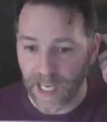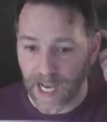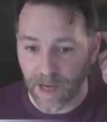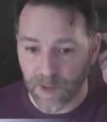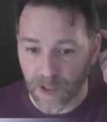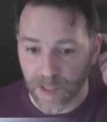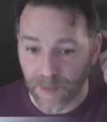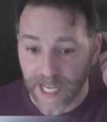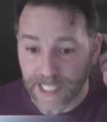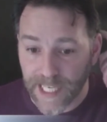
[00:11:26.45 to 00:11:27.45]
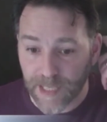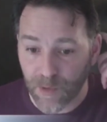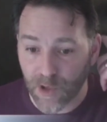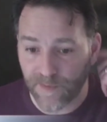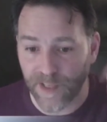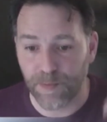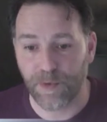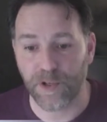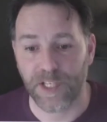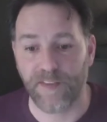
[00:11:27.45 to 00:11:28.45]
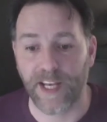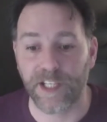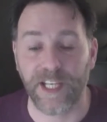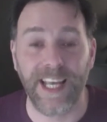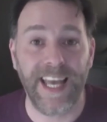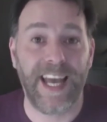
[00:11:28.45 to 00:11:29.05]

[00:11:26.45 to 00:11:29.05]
I'm not depressed anymore, feel positive energy.